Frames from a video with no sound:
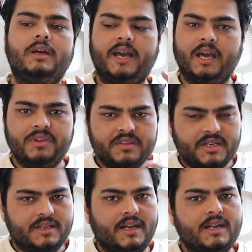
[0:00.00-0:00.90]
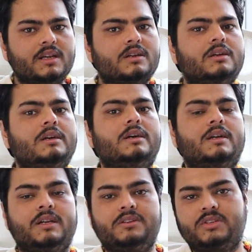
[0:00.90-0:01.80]
Having said that,
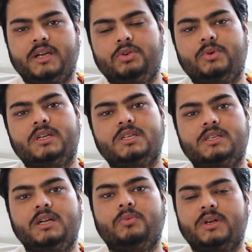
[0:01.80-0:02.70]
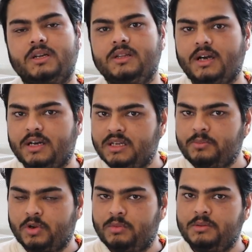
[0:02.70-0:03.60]
let's try to understand what are the other
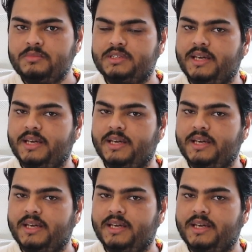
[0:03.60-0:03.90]
problems